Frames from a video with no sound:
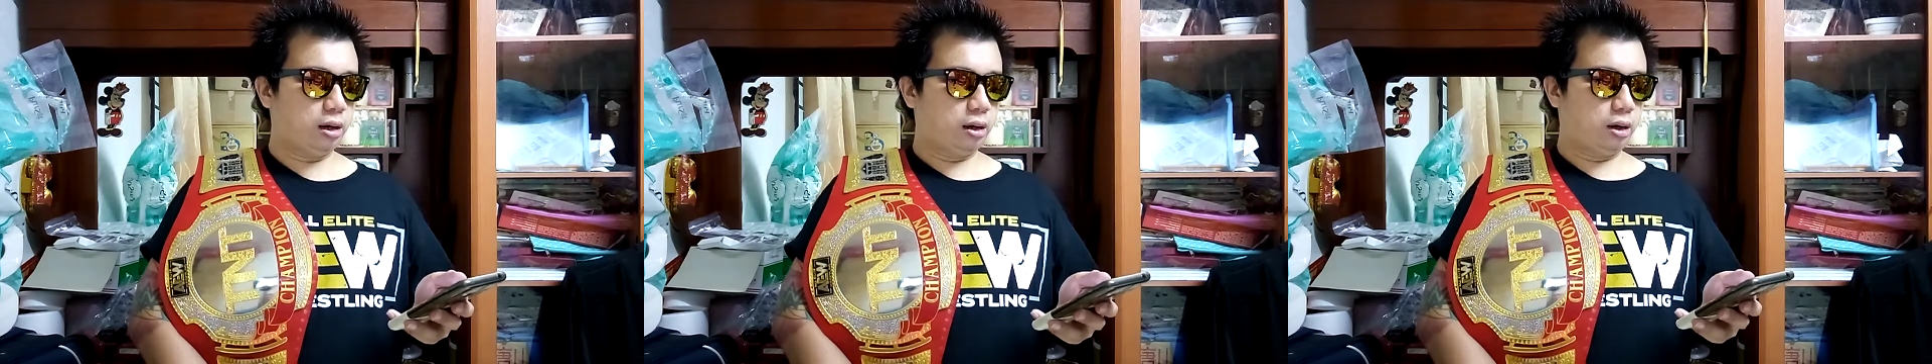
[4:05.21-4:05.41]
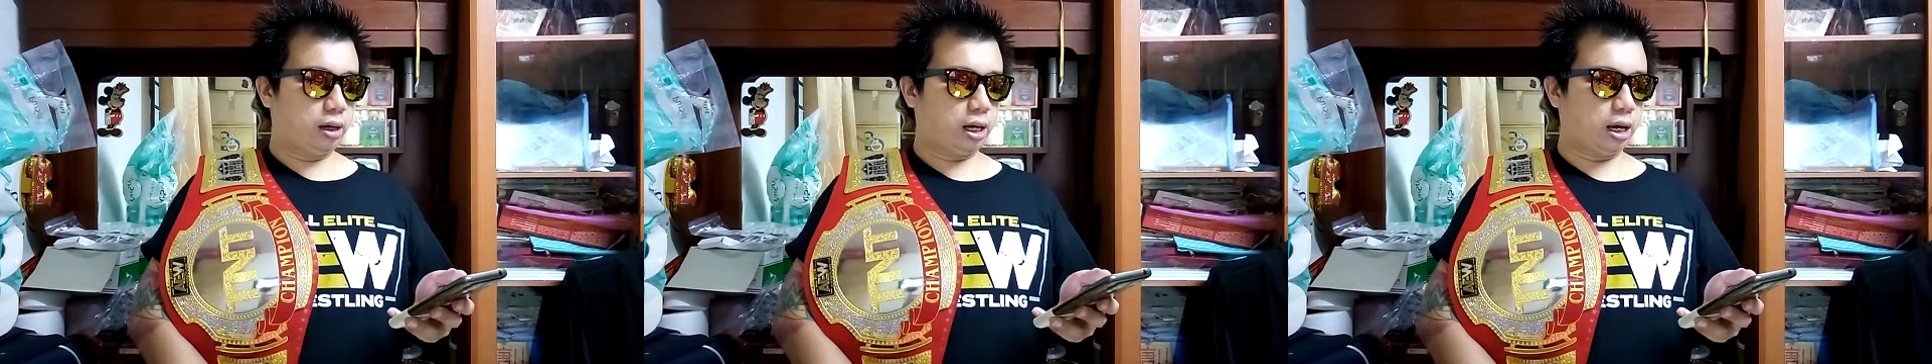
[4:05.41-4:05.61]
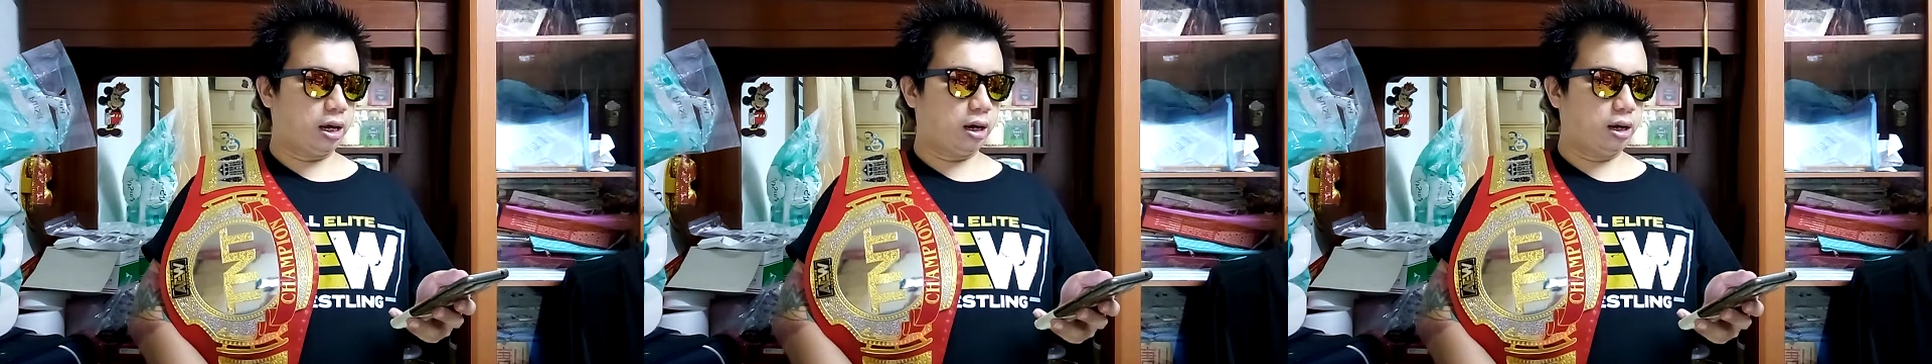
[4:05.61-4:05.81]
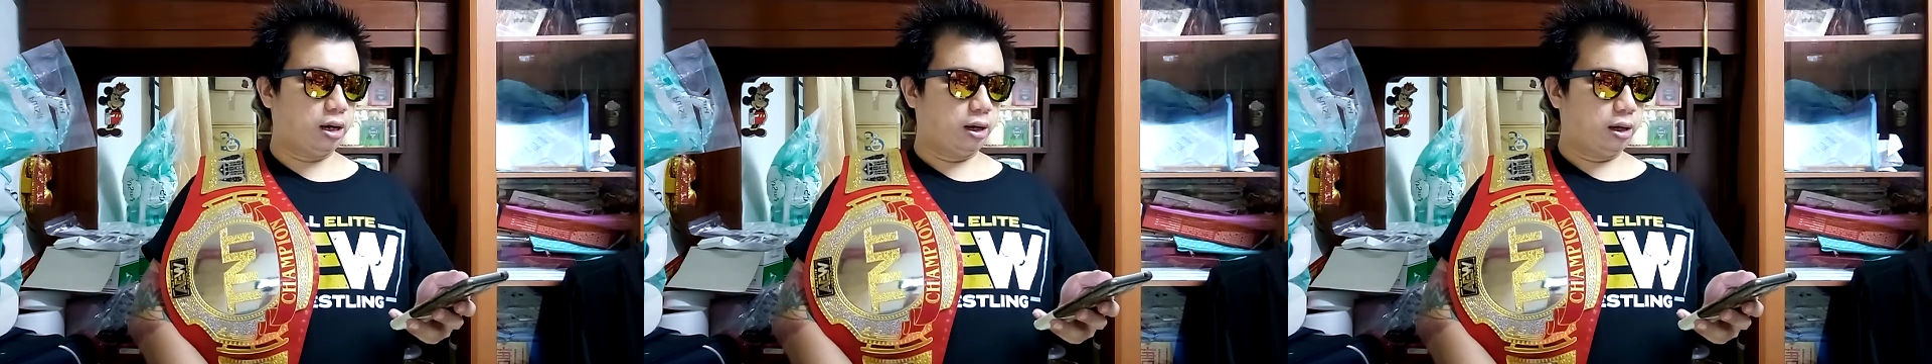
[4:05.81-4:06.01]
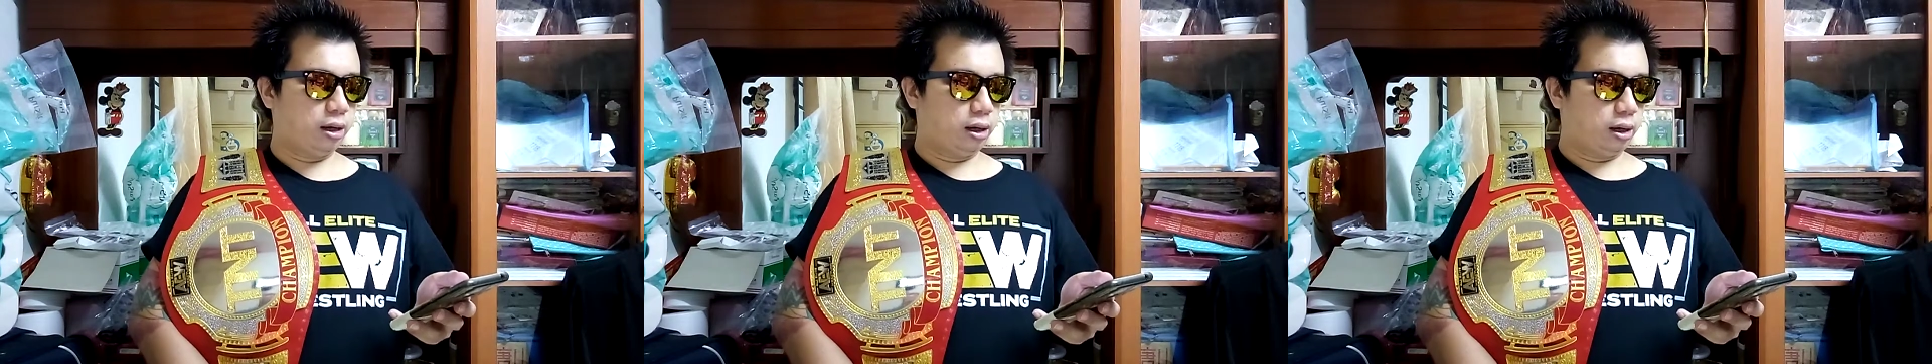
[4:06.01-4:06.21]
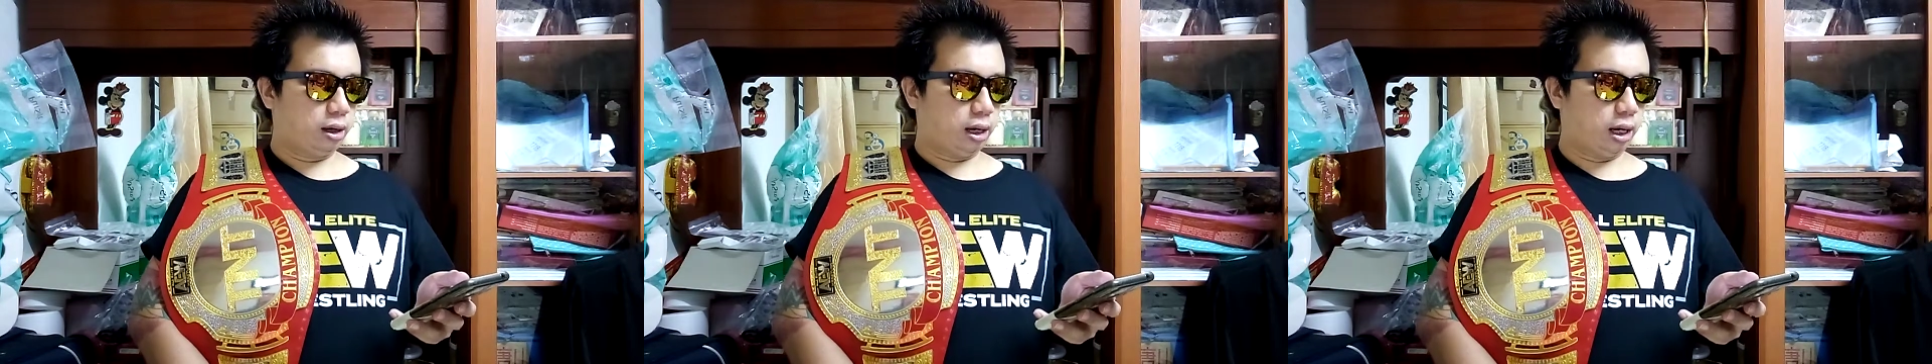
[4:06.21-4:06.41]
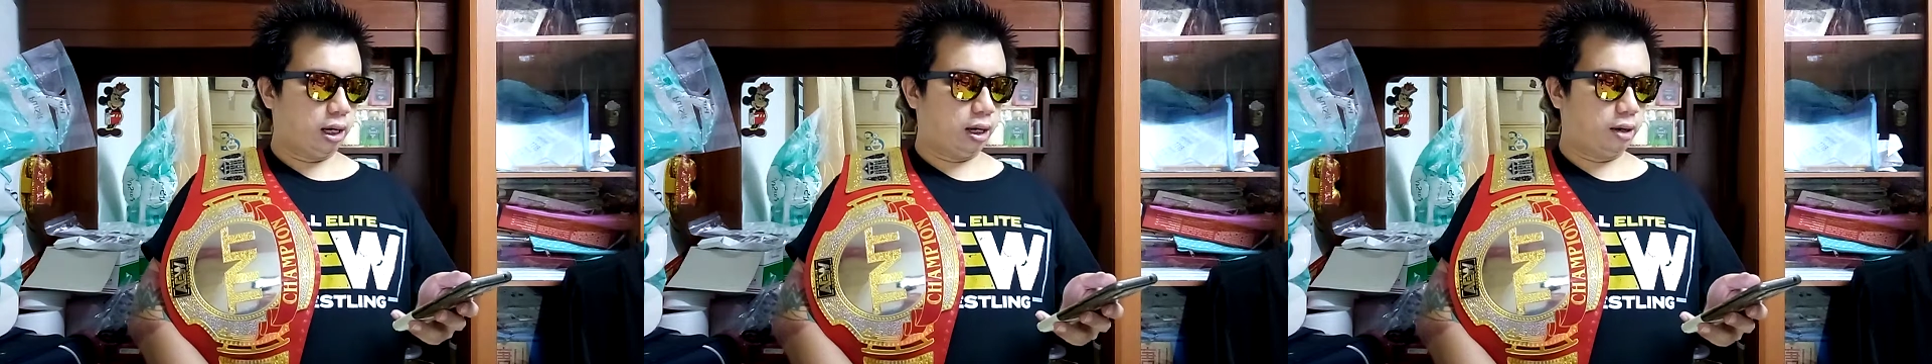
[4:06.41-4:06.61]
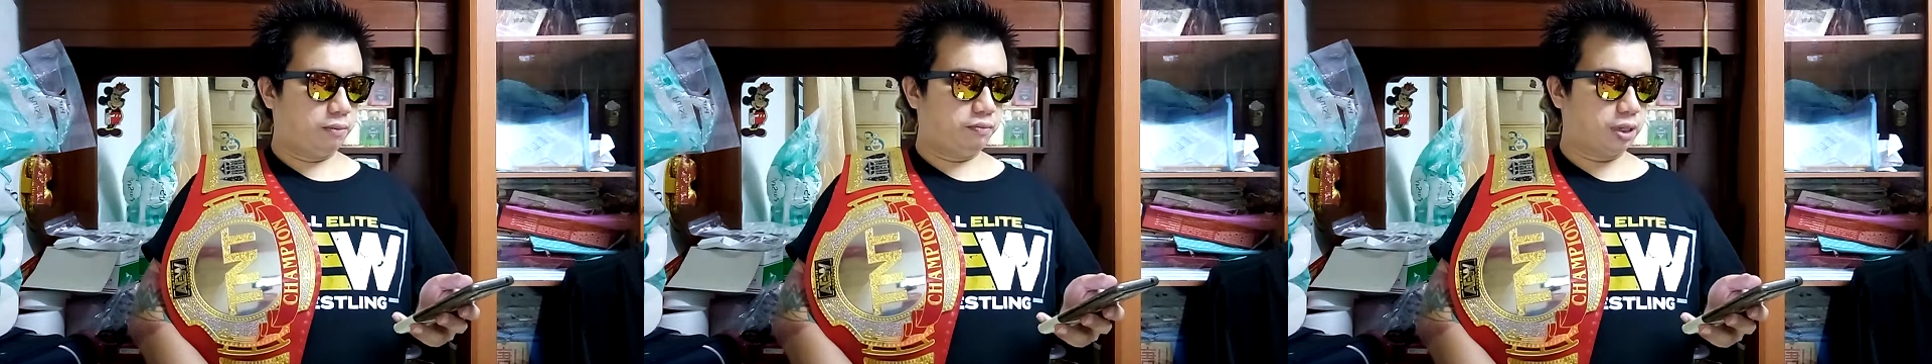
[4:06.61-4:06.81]
Okay,
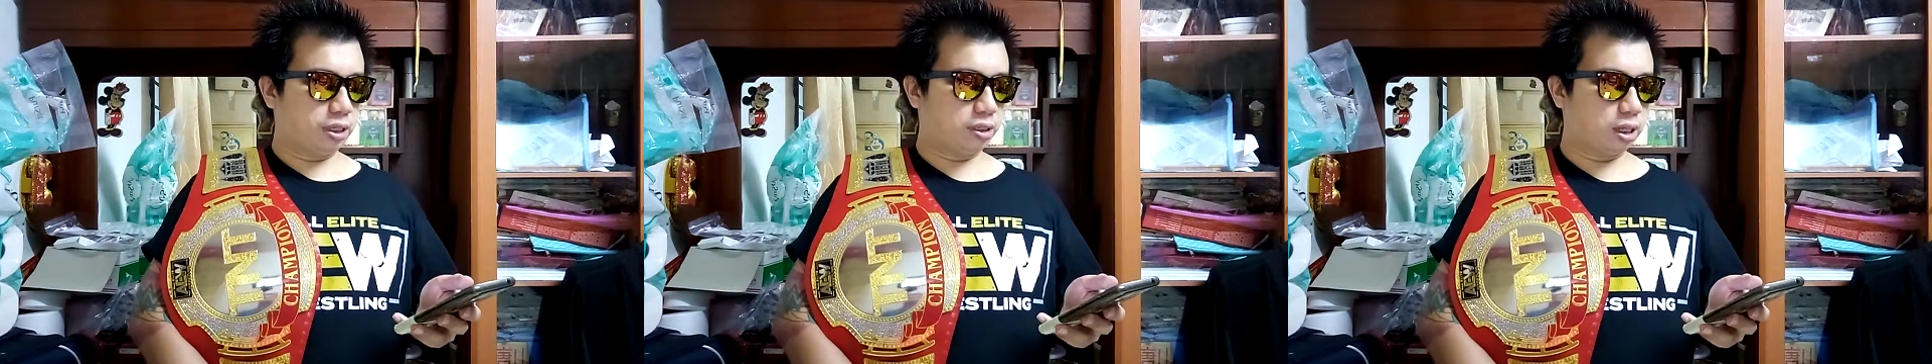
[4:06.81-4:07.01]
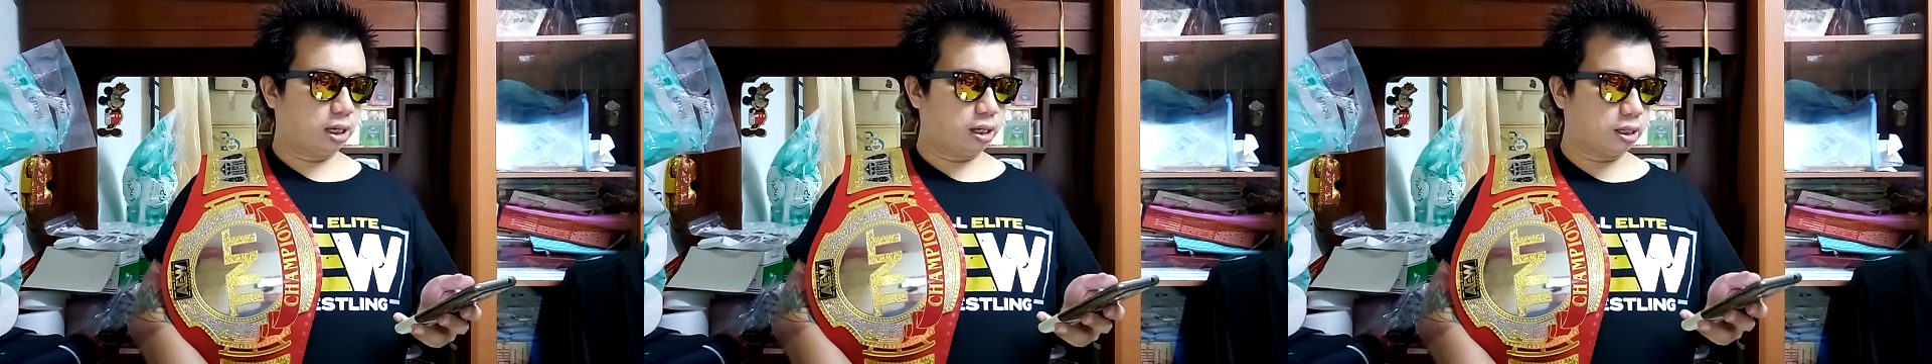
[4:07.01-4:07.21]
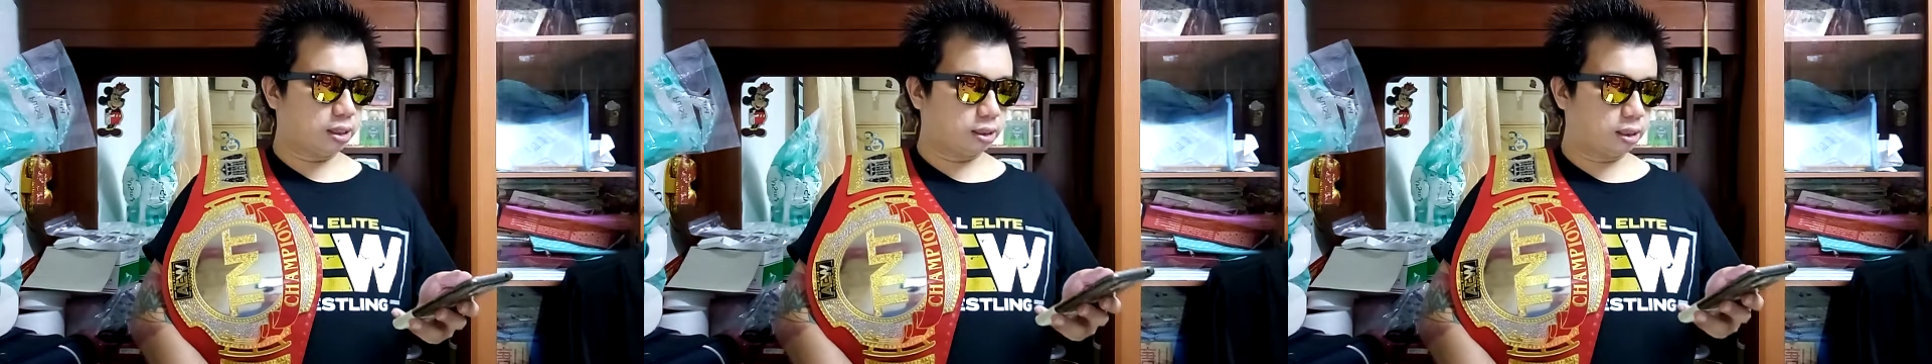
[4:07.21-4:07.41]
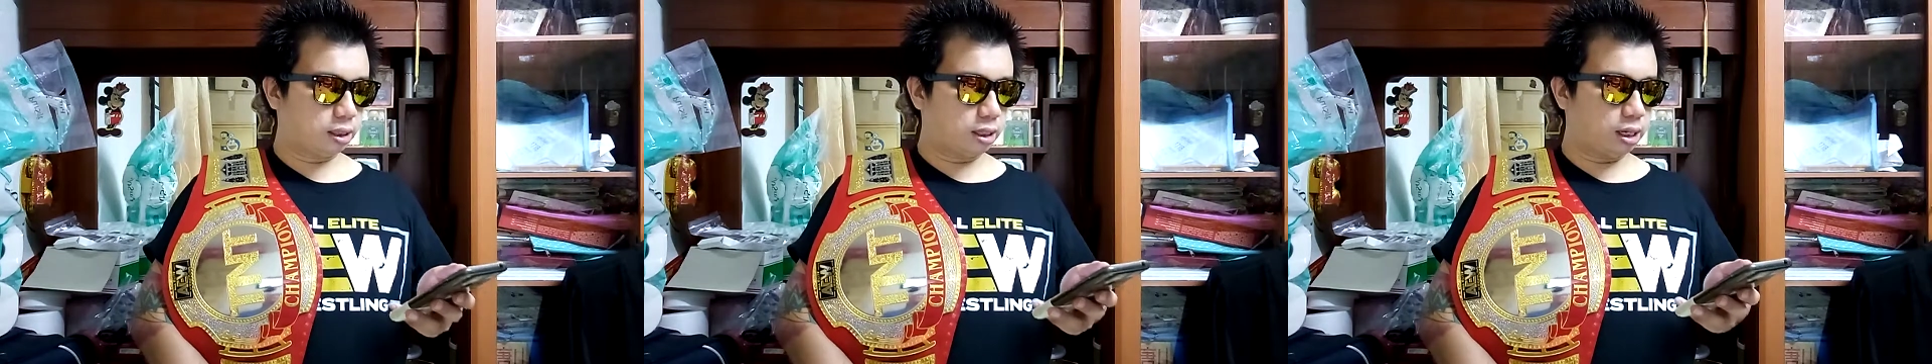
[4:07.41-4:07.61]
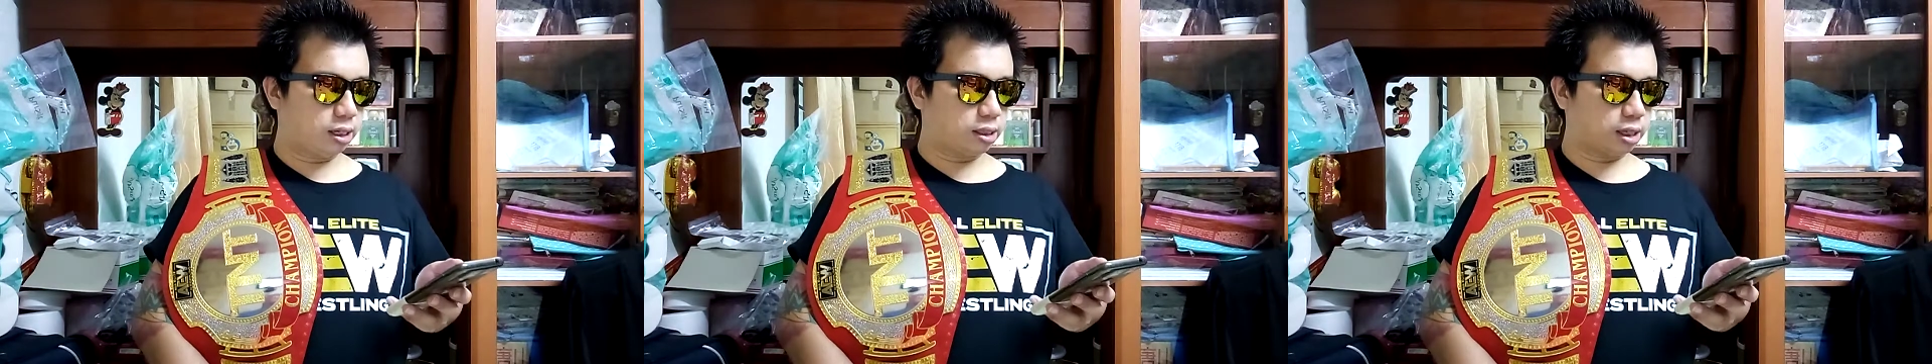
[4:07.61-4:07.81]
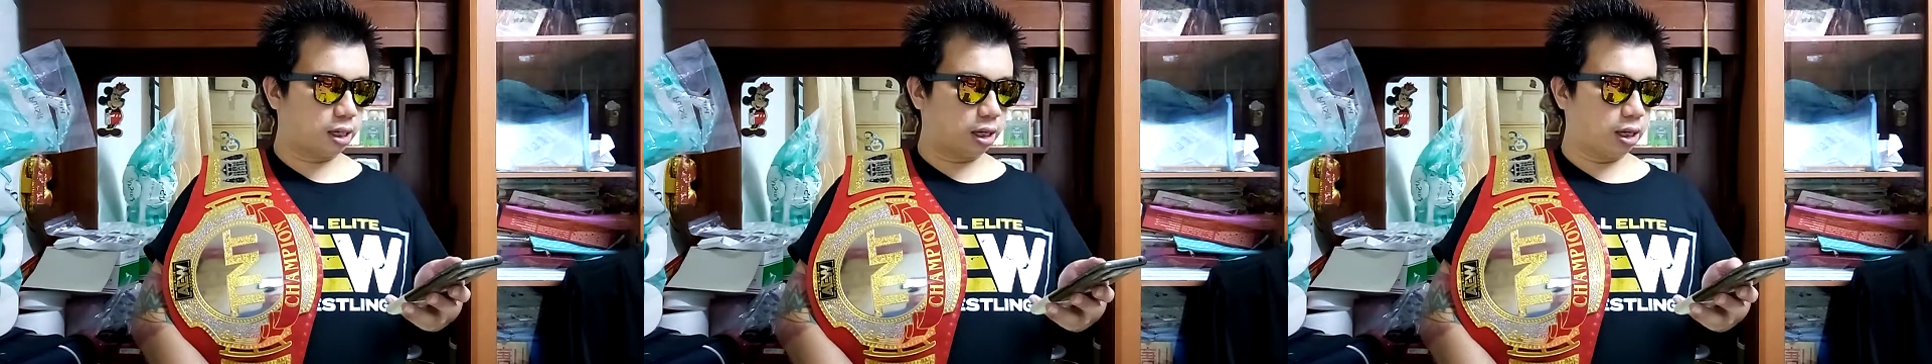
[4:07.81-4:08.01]
versus this